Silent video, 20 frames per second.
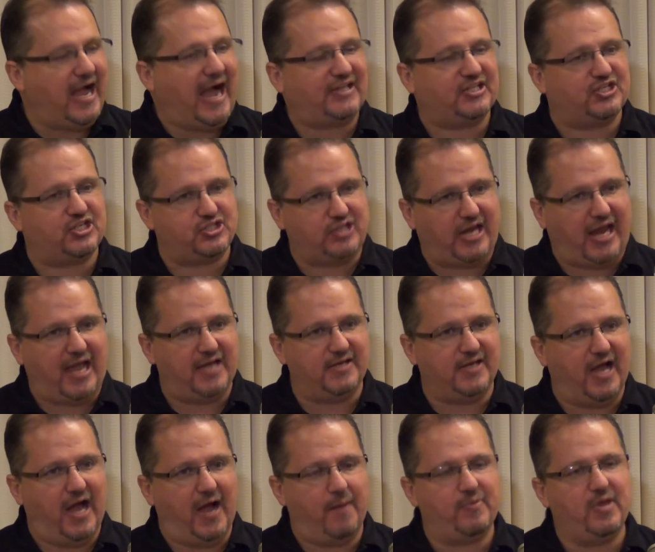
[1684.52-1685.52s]
got to stand
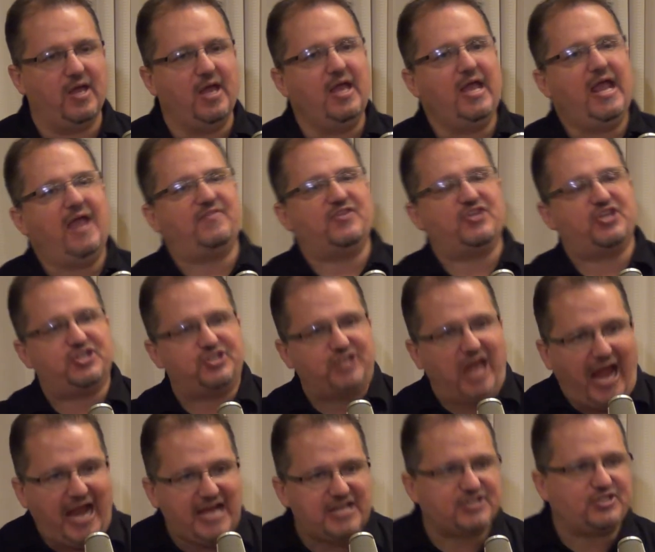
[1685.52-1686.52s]
up. If the
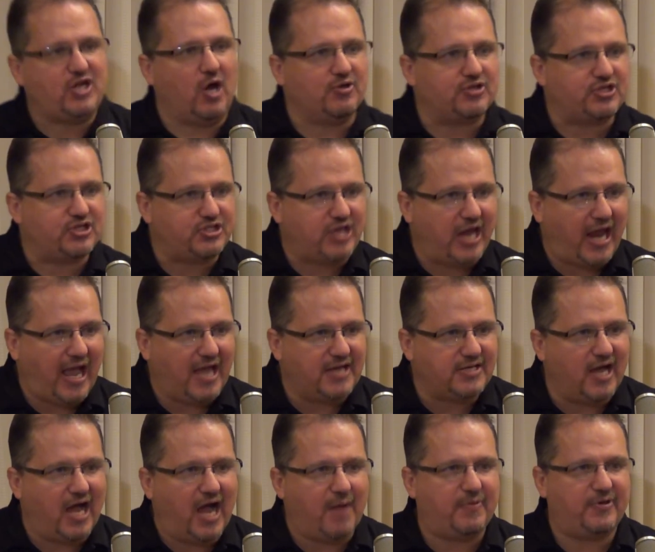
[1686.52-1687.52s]
states don't
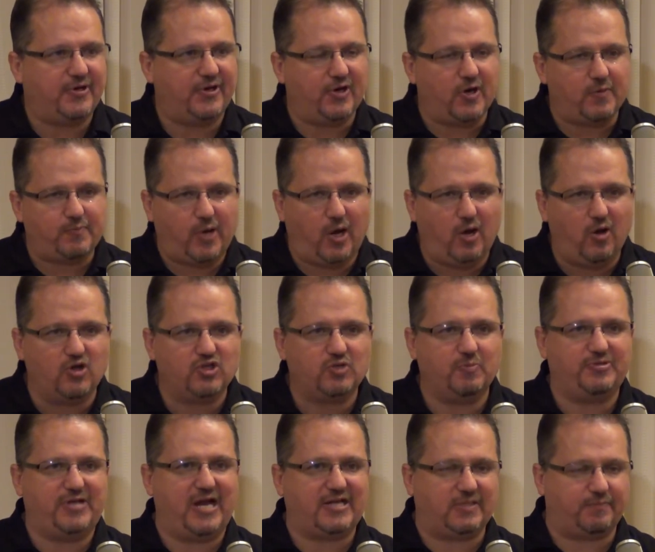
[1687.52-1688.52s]
stand up and interpose and
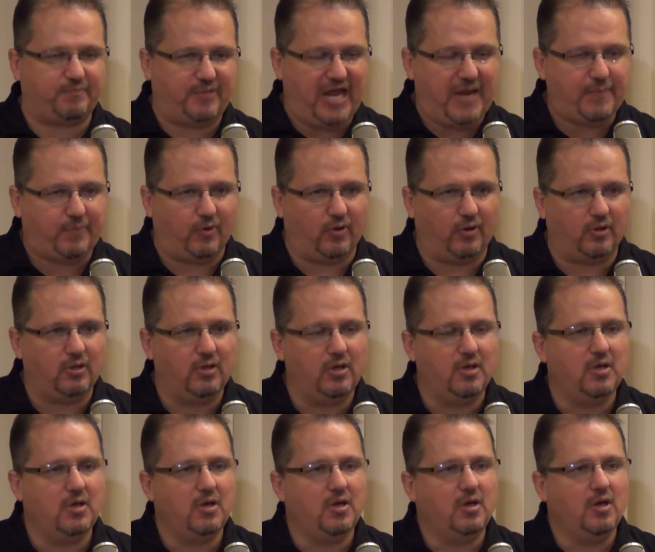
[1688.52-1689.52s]
protect the people,
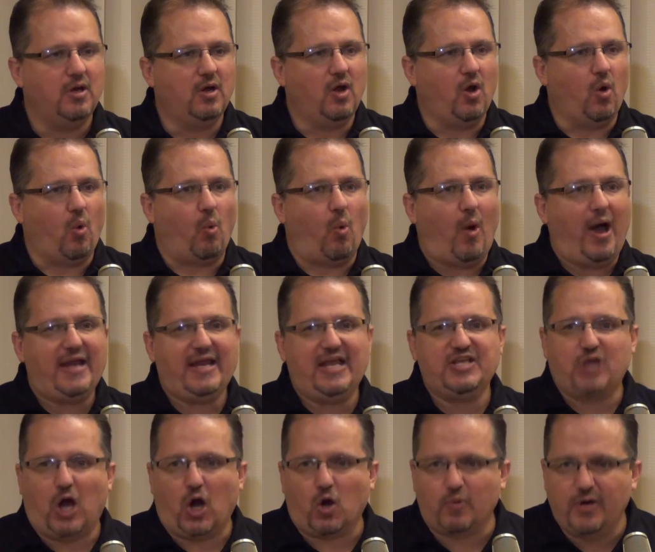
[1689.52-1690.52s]
what
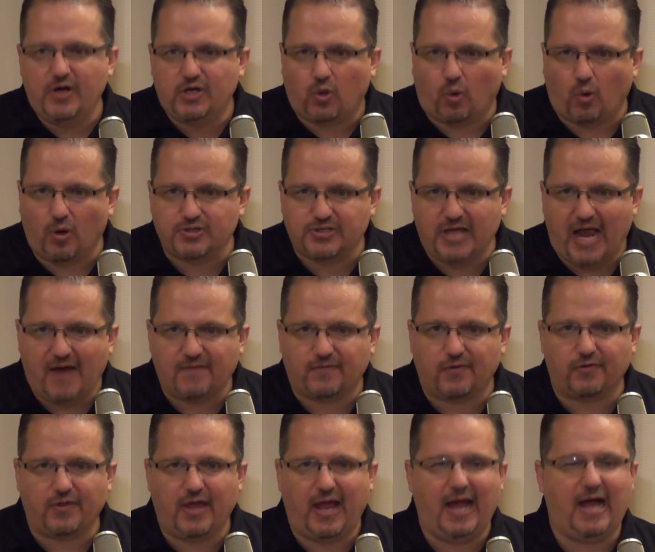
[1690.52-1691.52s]
is our recourse
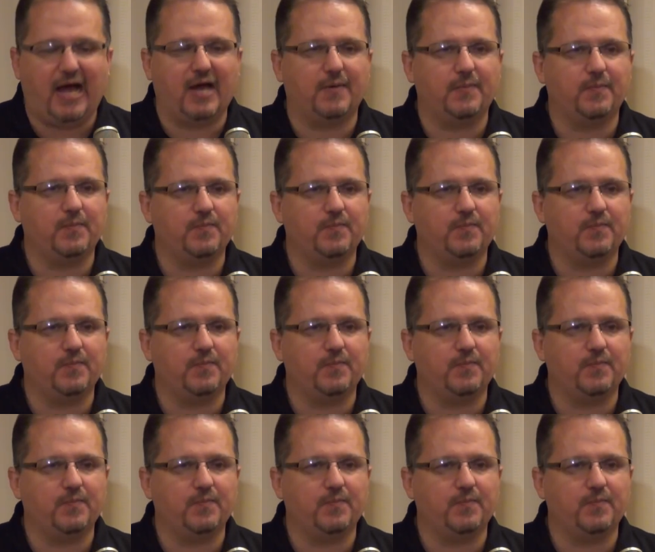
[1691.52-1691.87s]
after that?